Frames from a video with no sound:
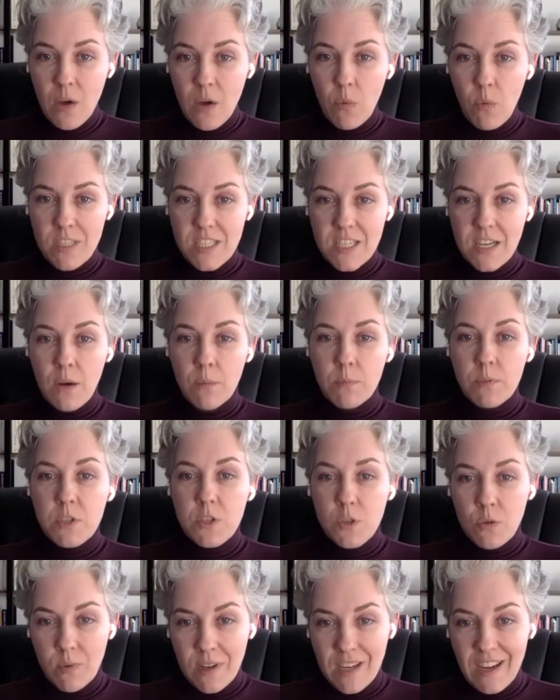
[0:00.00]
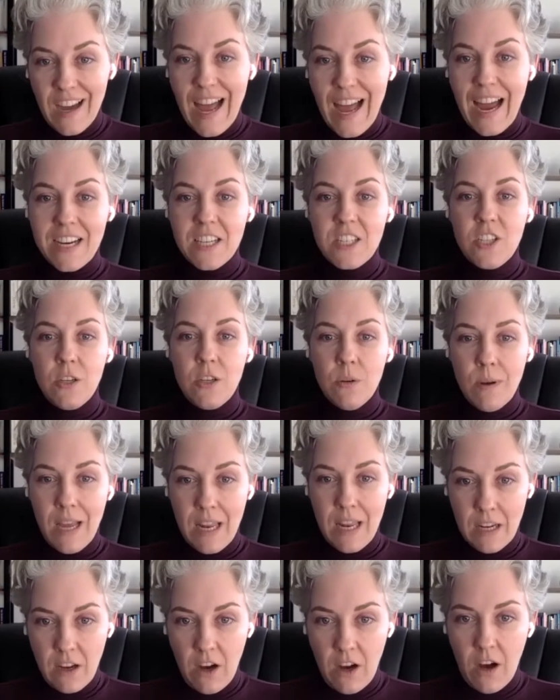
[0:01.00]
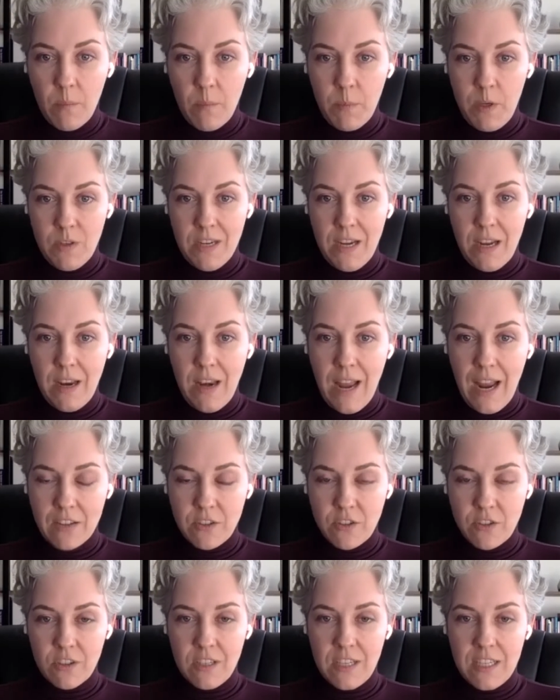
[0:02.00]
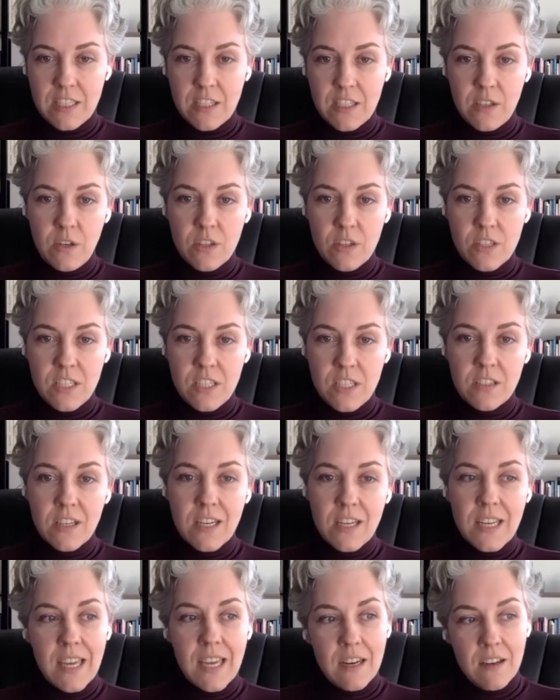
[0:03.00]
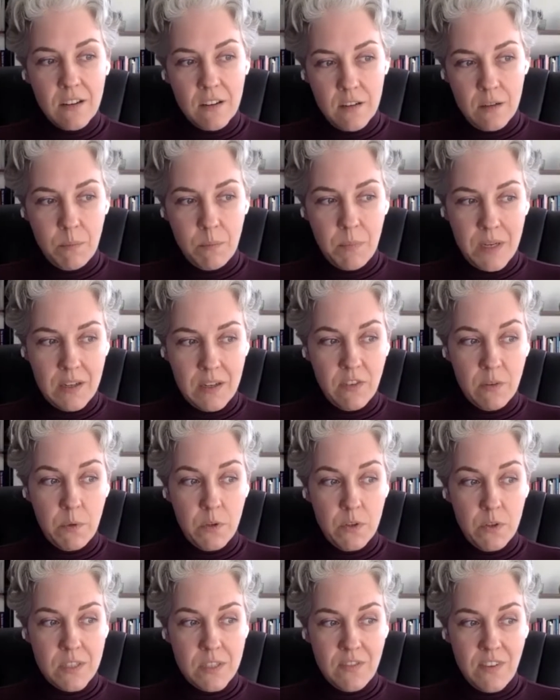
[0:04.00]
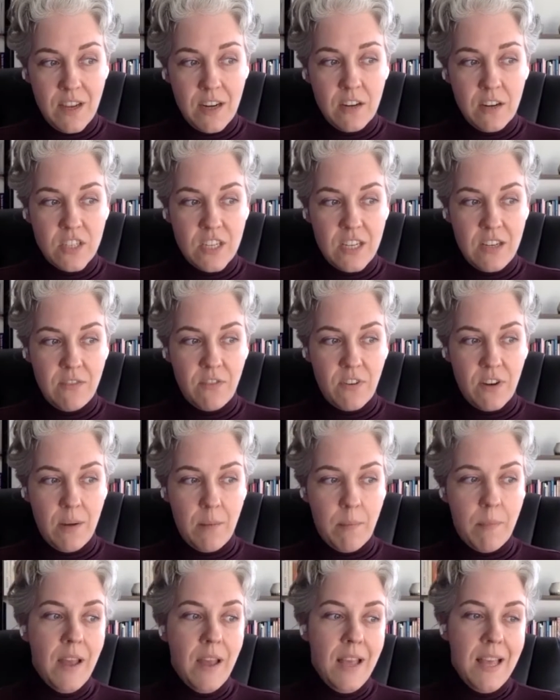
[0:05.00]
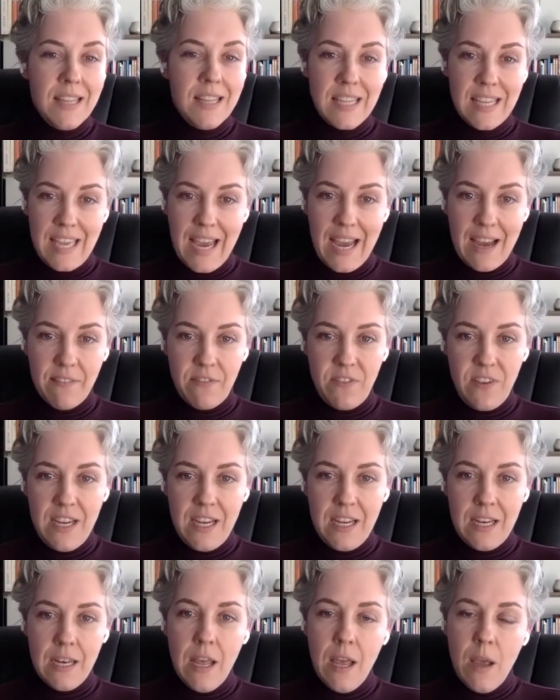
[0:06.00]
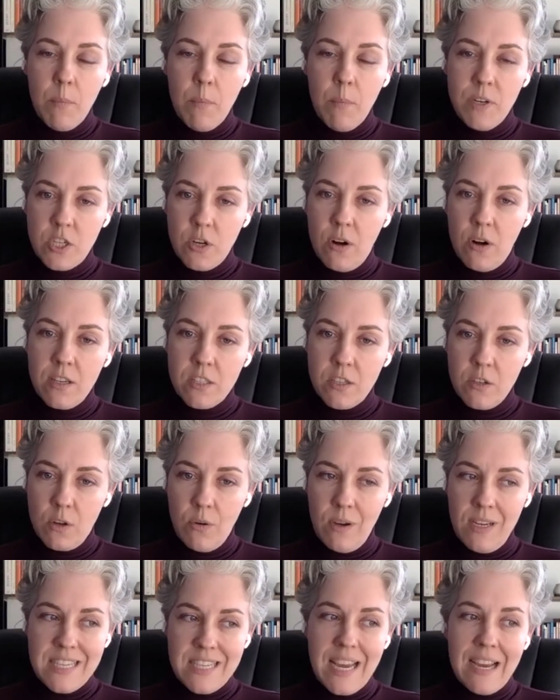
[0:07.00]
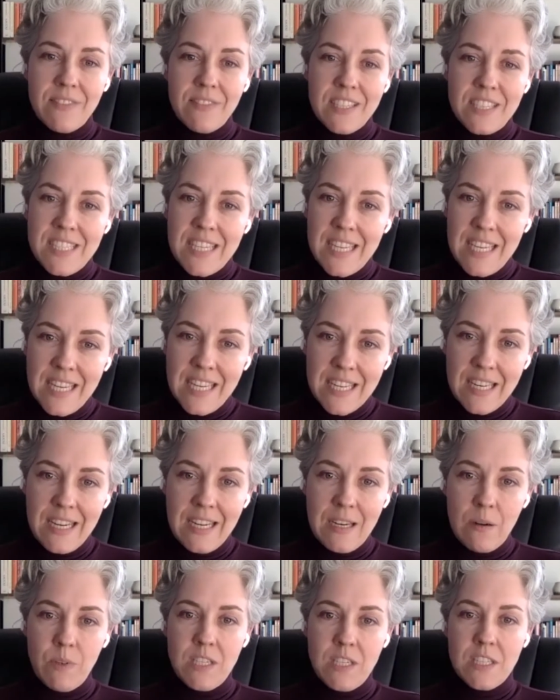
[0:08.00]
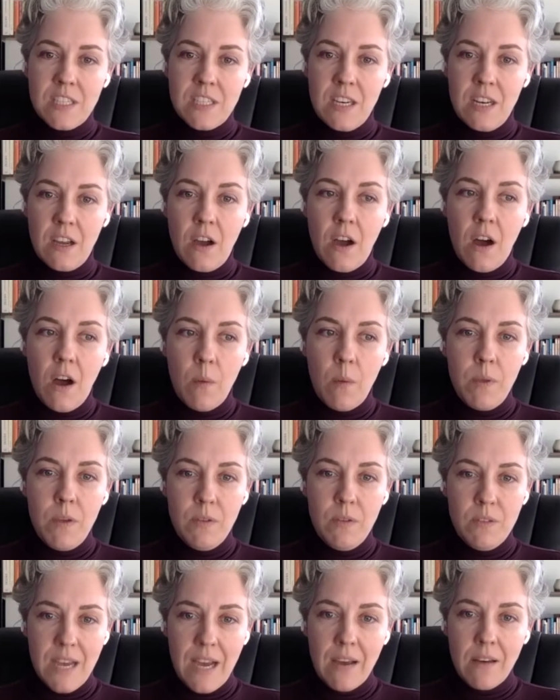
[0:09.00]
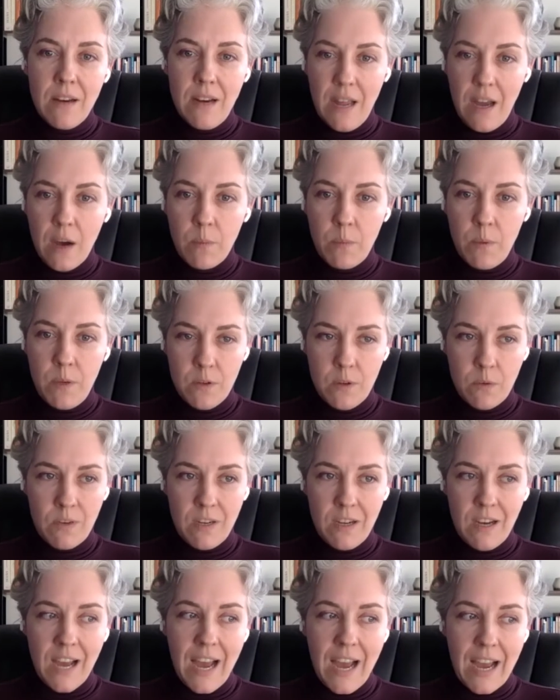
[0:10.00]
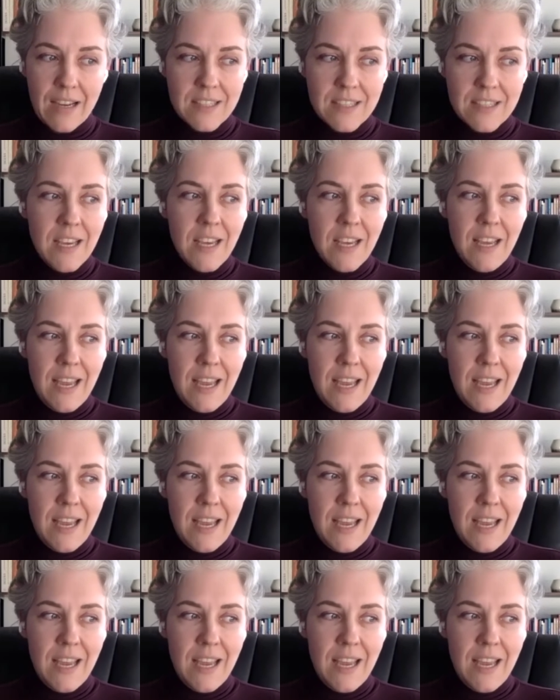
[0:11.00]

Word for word: which mm-hmm. helps to relax you and calm you down naturally. So you're still going to get a little bit of a boost of energy from the caffeine, but you're also going to have the theanine, which is going to calm you down and help you to relax.